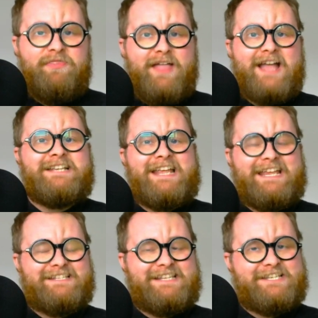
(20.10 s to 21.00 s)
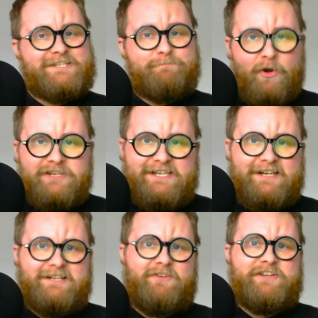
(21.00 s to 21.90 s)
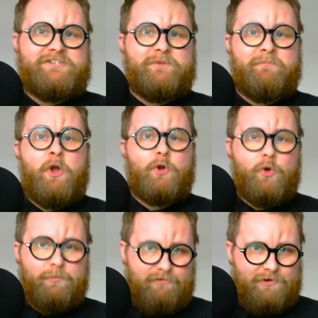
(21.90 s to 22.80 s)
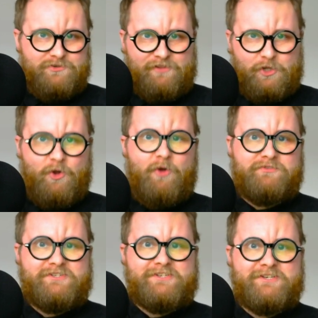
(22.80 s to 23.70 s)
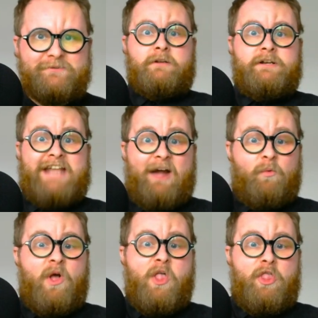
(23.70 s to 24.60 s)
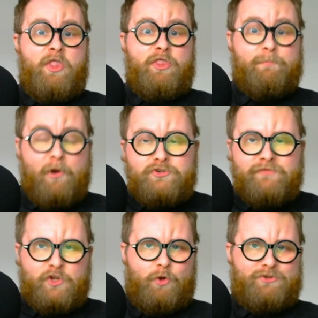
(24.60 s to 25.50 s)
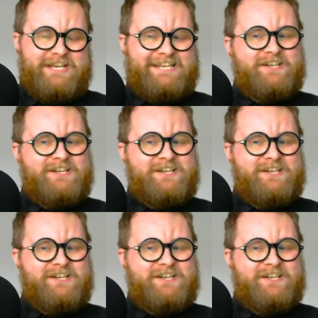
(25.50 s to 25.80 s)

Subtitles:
that is this spicy little item called Brooch of the Gods. Now, the Brooch of the Gods is an